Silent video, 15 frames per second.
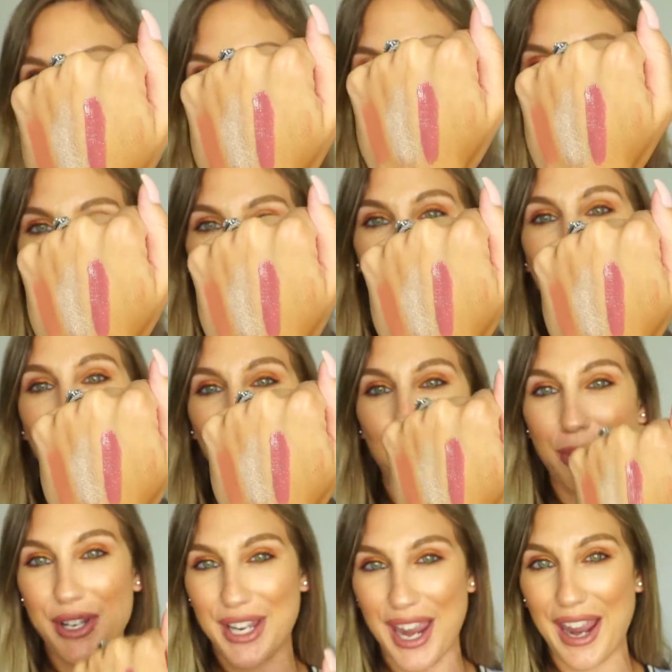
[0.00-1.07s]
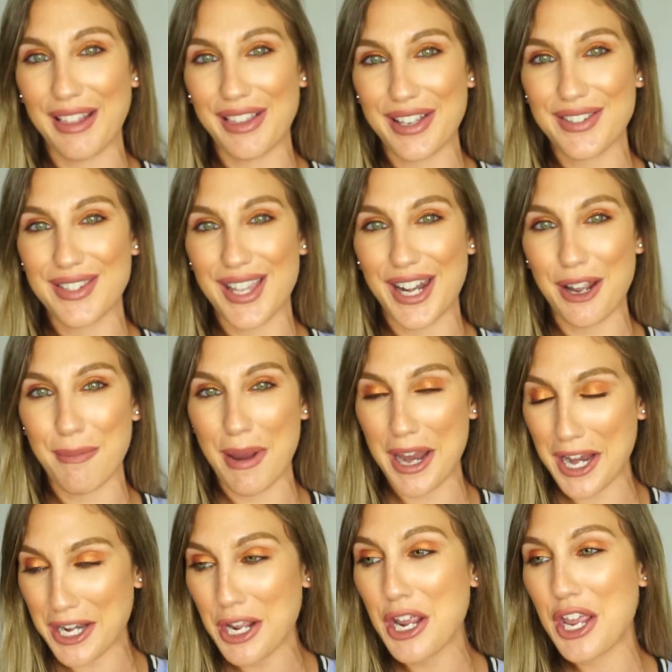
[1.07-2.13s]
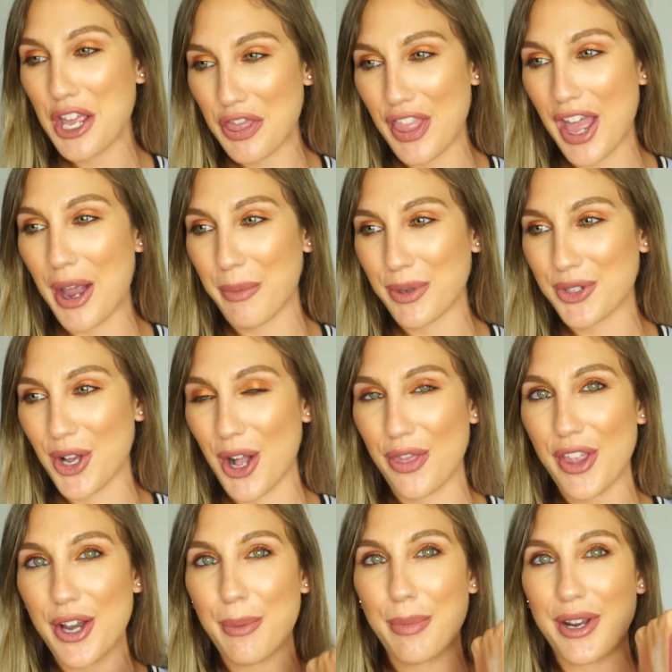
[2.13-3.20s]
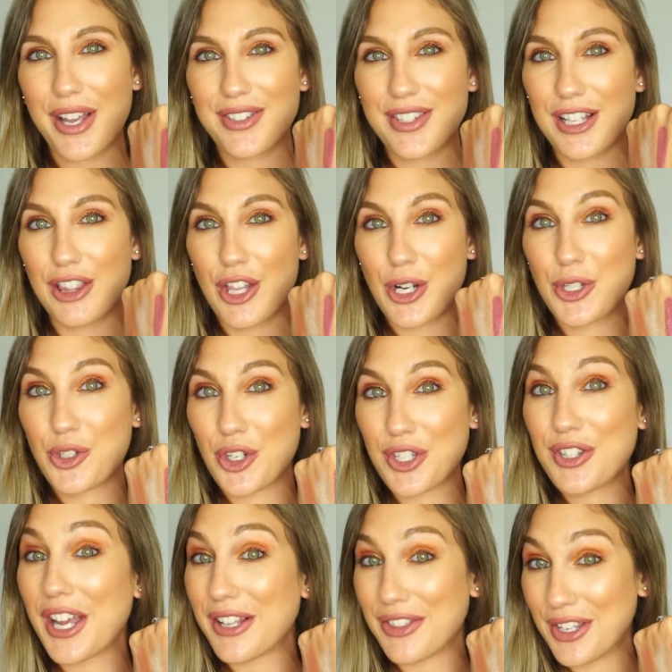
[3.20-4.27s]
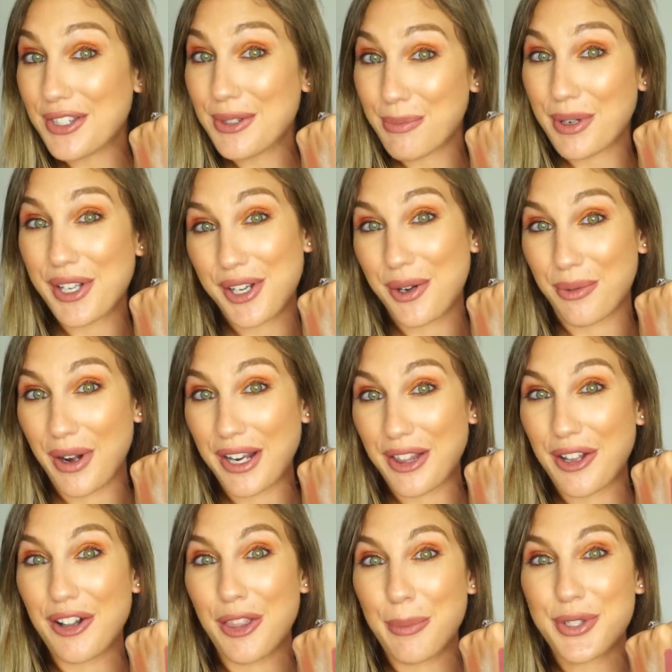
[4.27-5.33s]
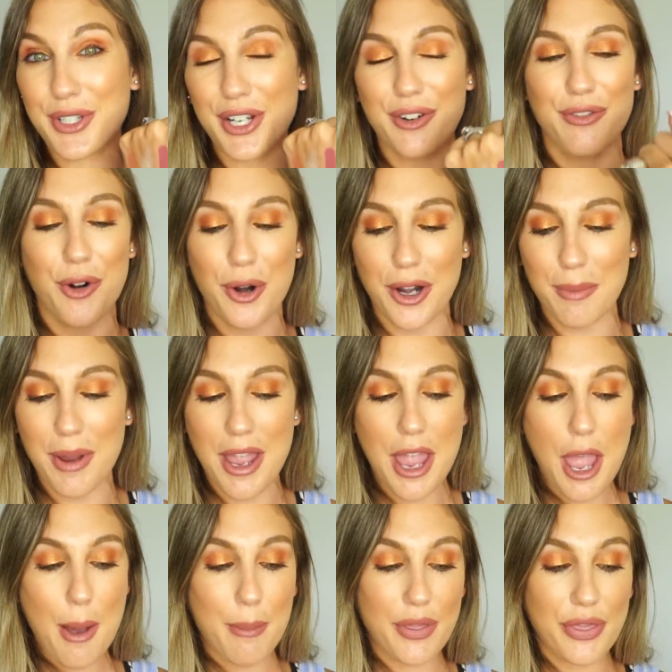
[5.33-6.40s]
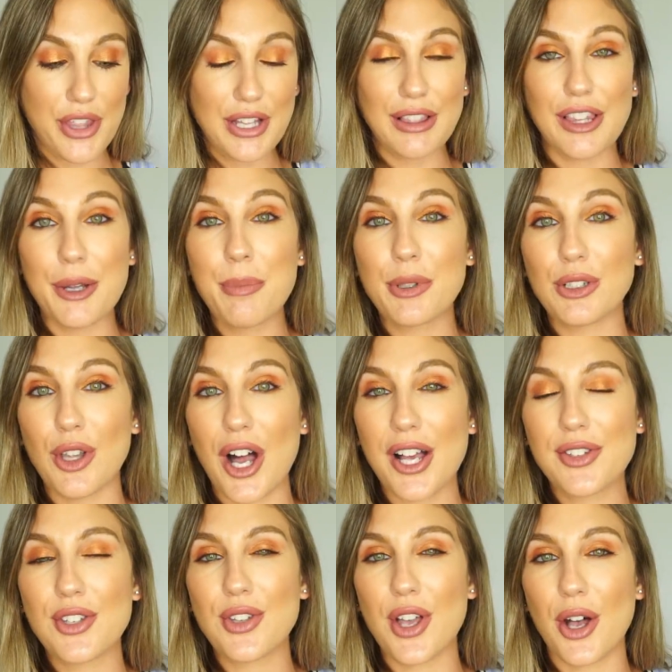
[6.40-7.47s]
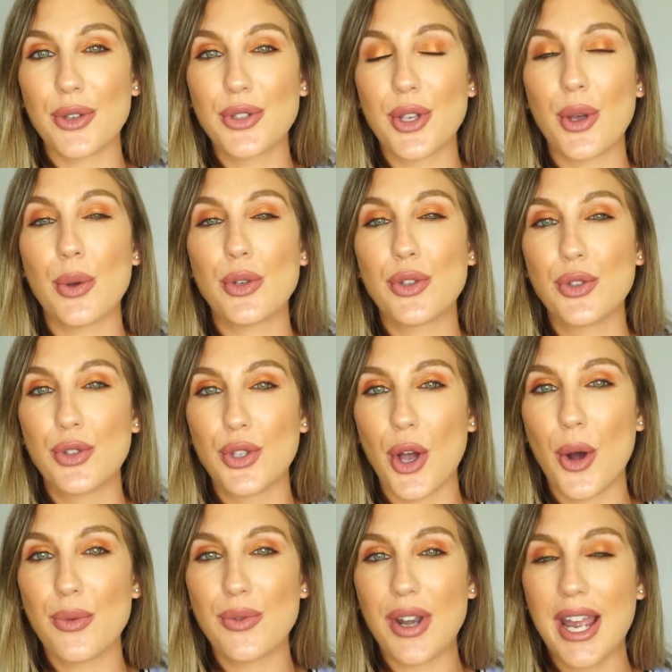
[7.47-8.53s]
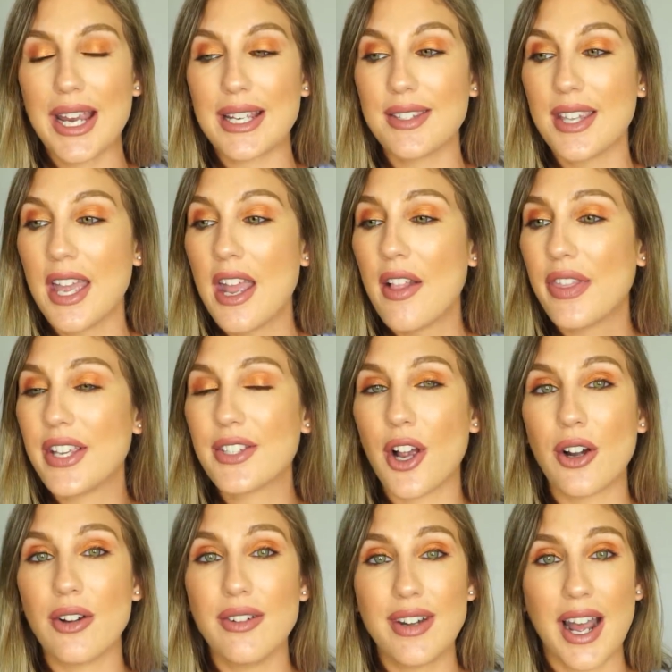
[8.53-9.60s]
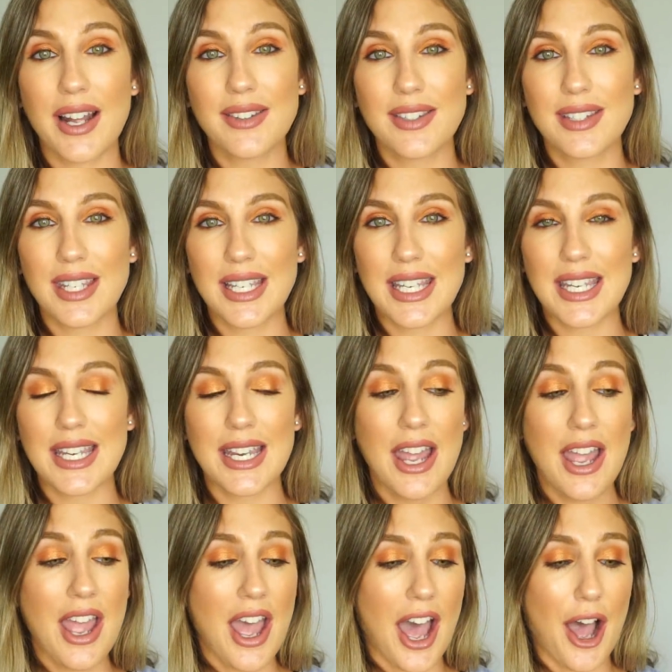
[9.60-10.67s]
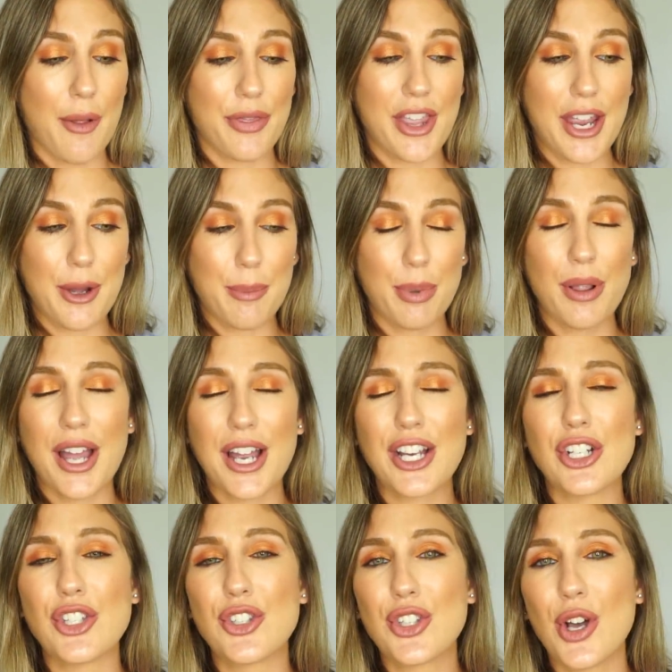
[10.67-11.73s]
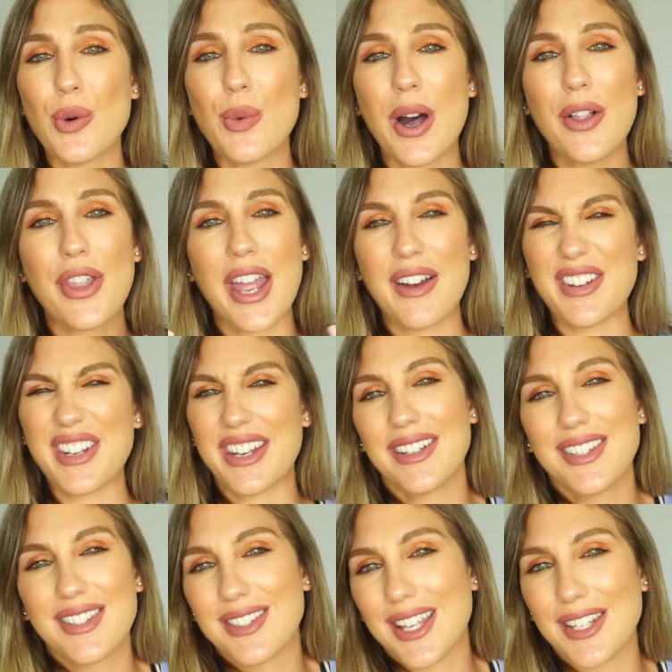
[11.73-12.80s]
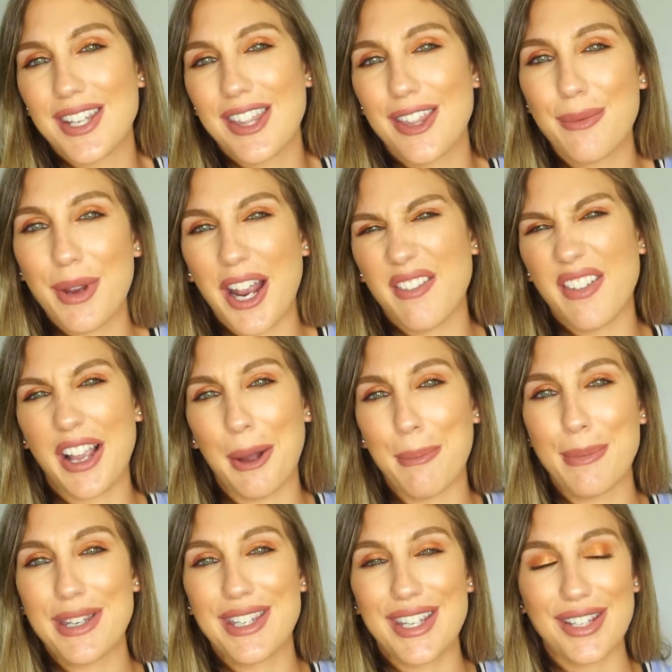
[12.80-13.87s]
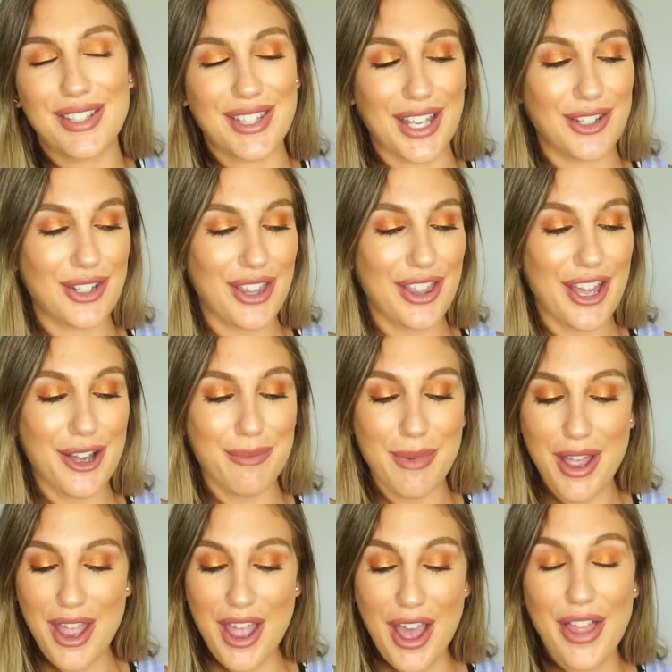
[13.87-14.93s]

my first Urban Decay list that I made. That was on there because it looks just like this but in a regular lipstick form but the lip gloss is also so nice. These are not sticky. Uh, they apply so well. They have a nice scent to them, kind of like a minty scent to them.